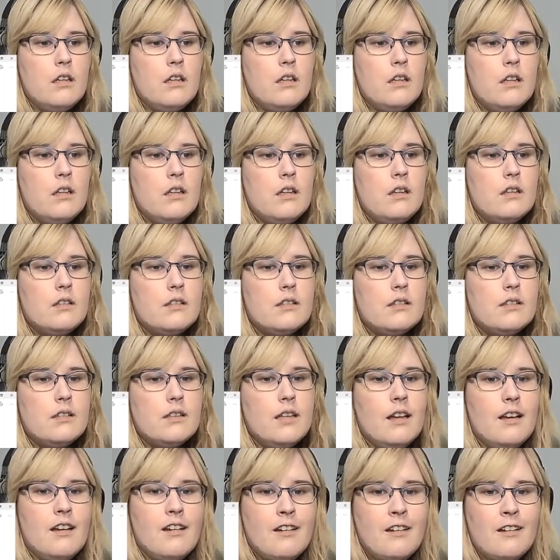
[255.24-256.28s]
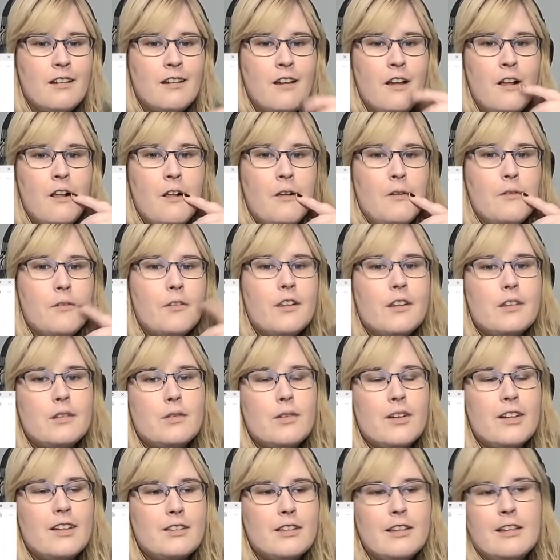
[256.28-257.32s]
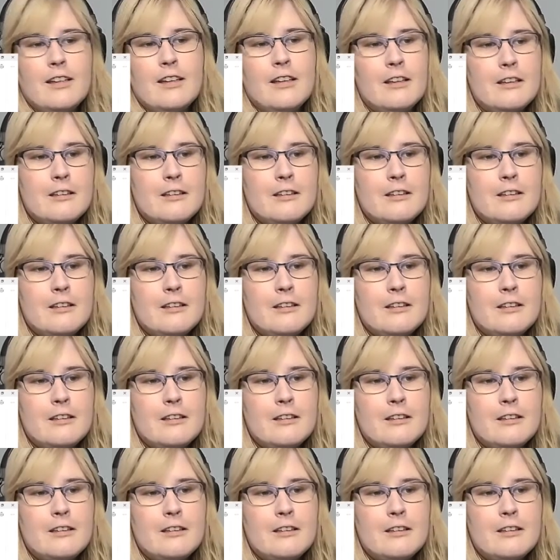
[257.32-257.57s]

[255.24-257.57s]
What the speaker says: It's not. Well, that's why he